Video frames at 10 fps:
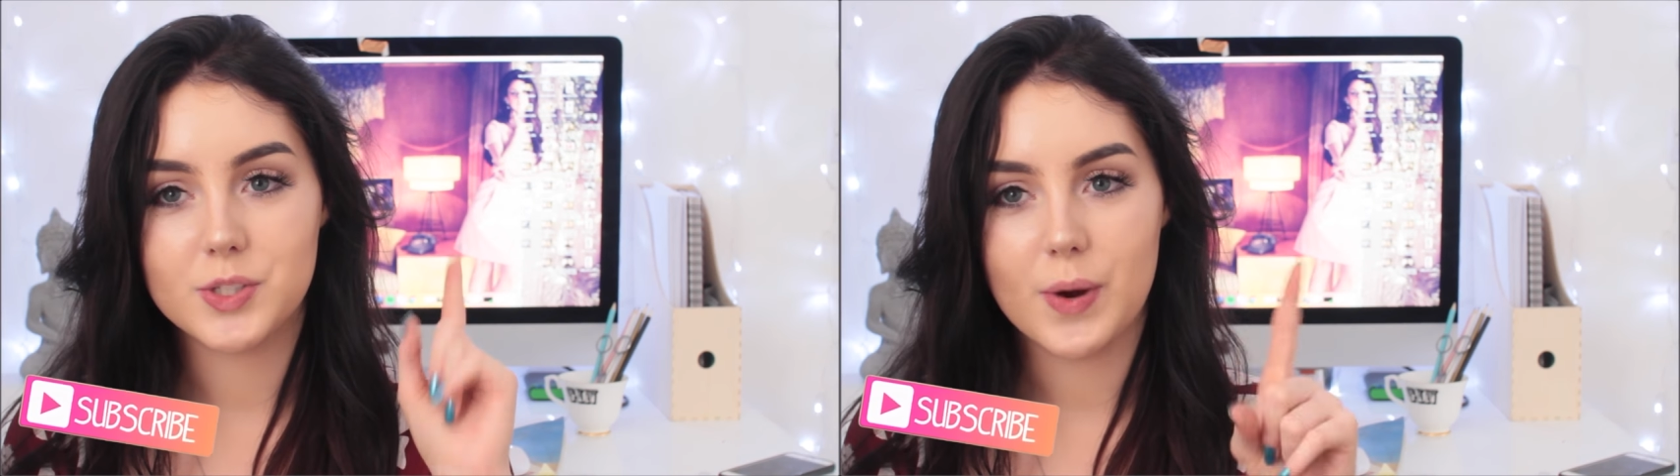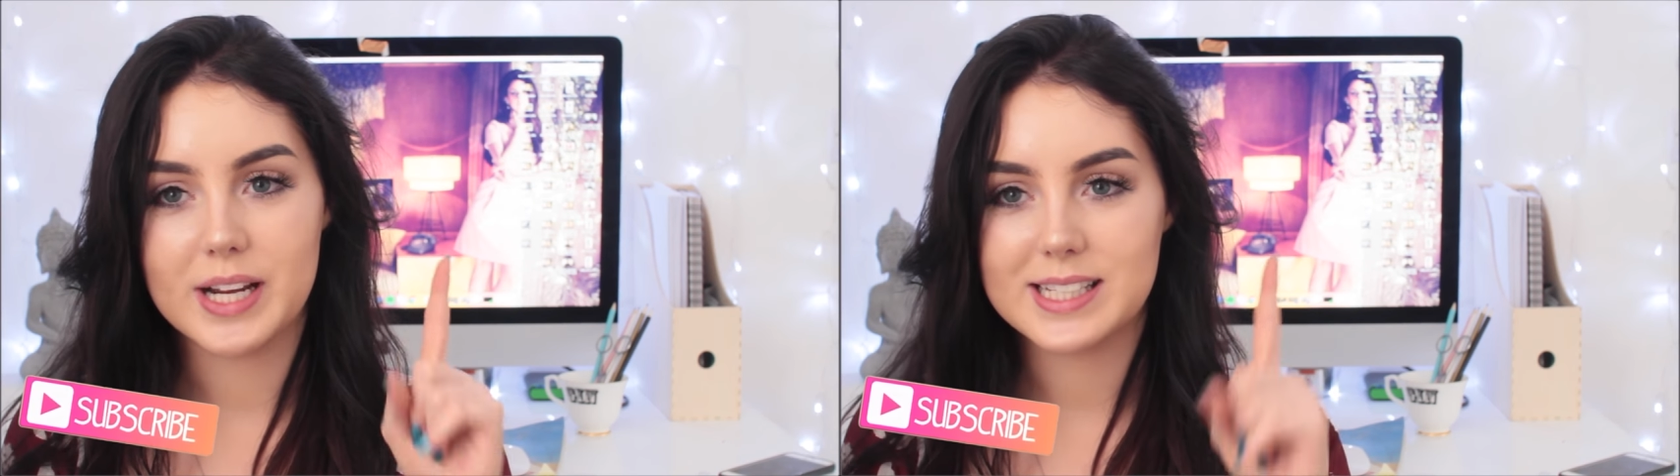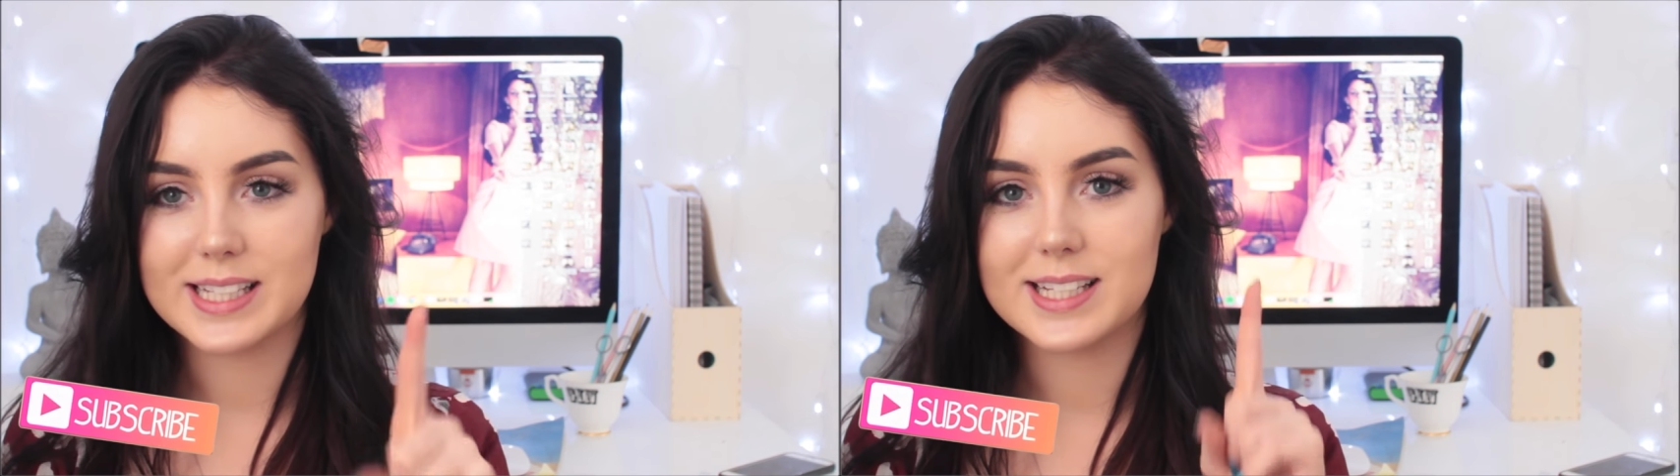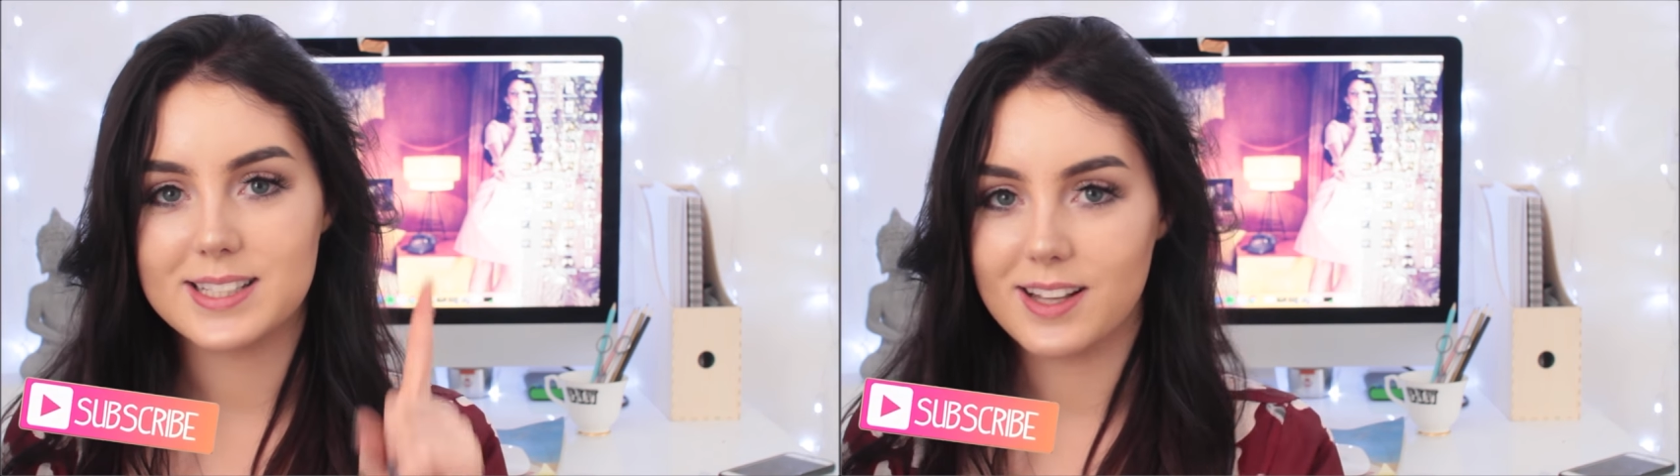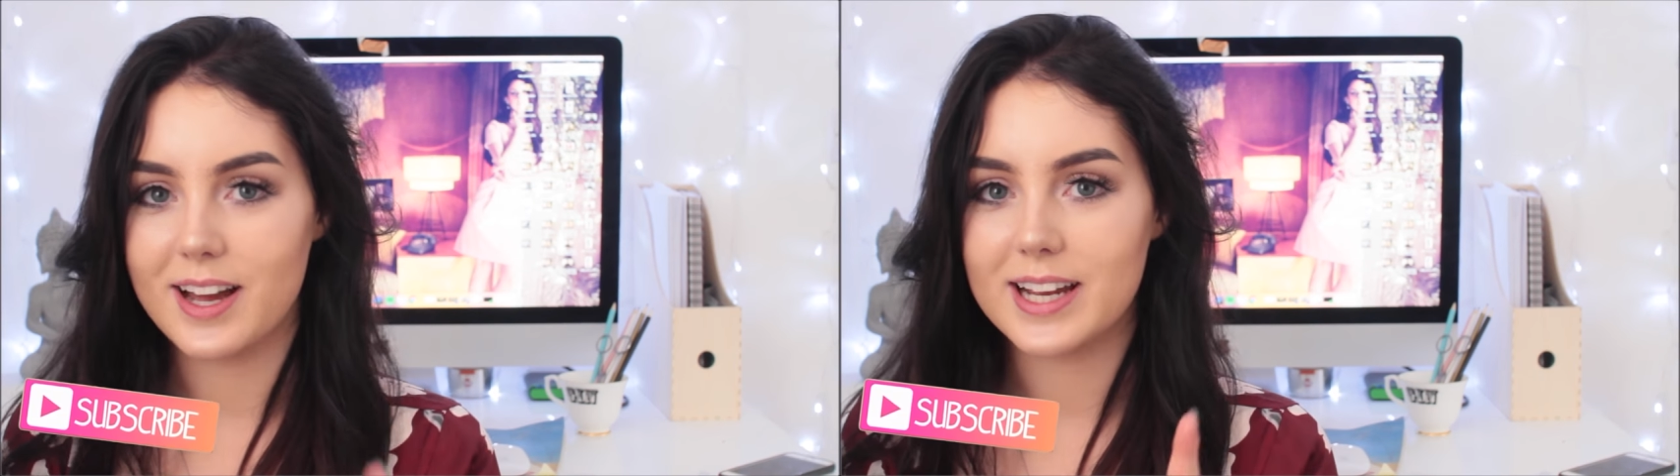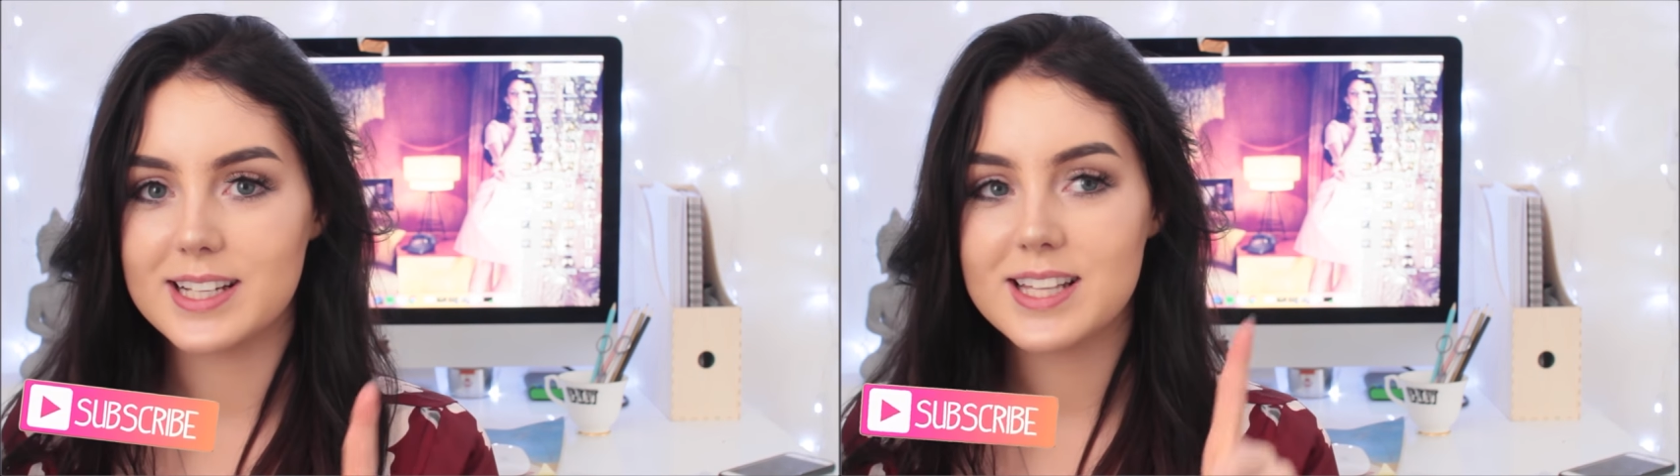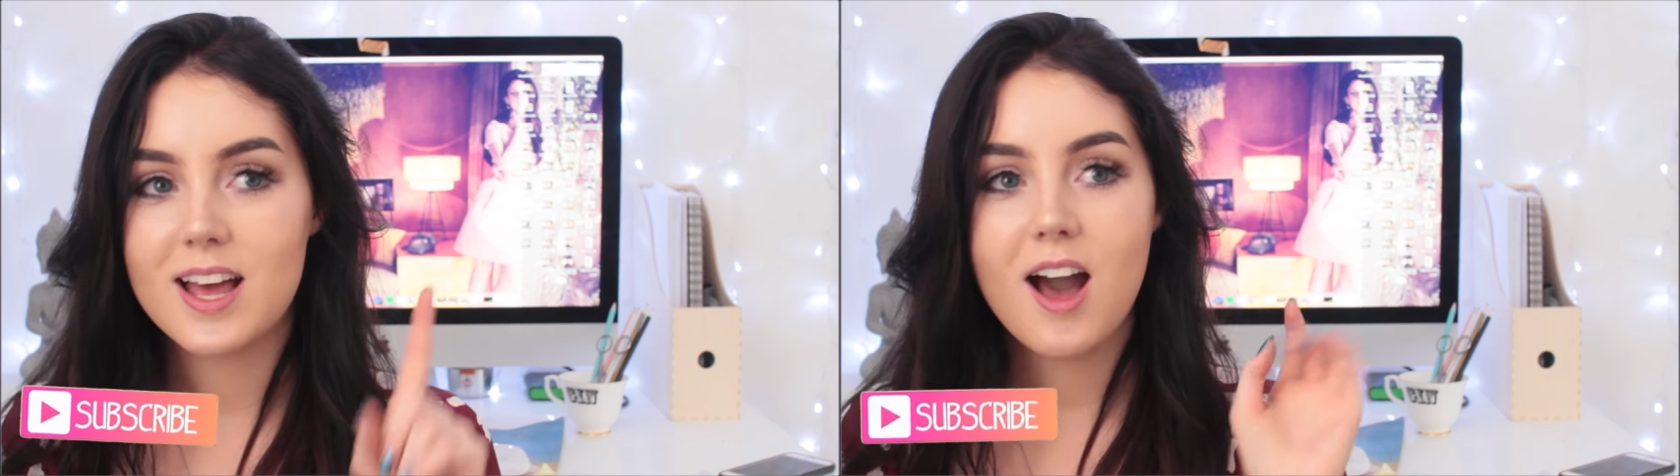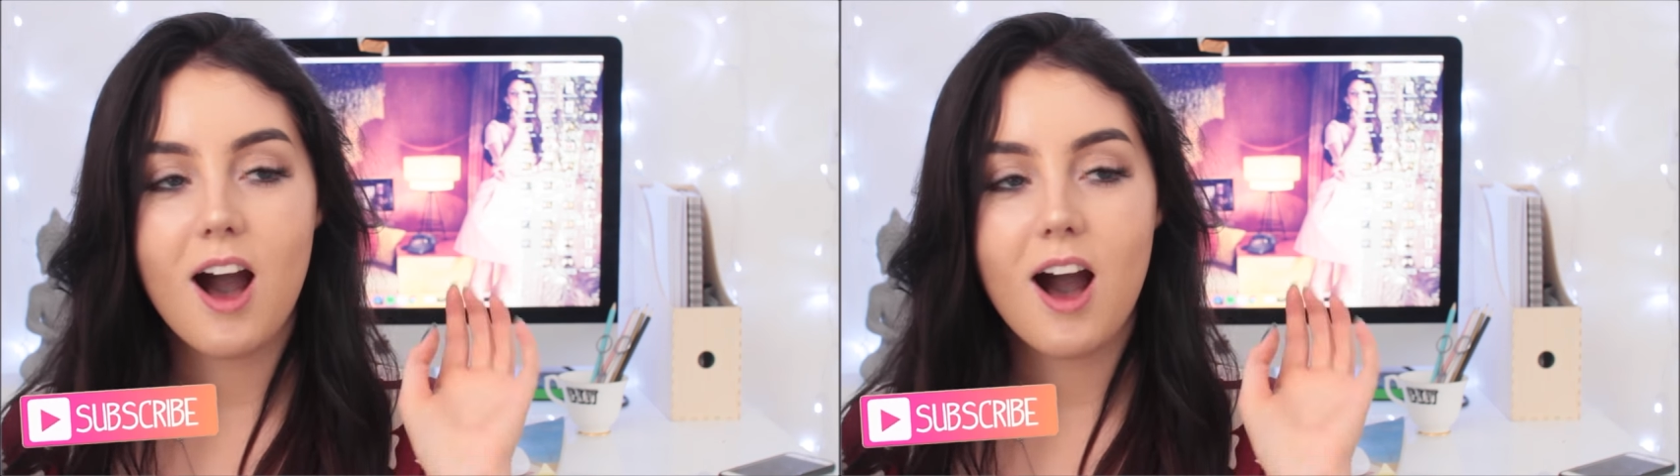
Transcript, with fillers: twenty-six likes.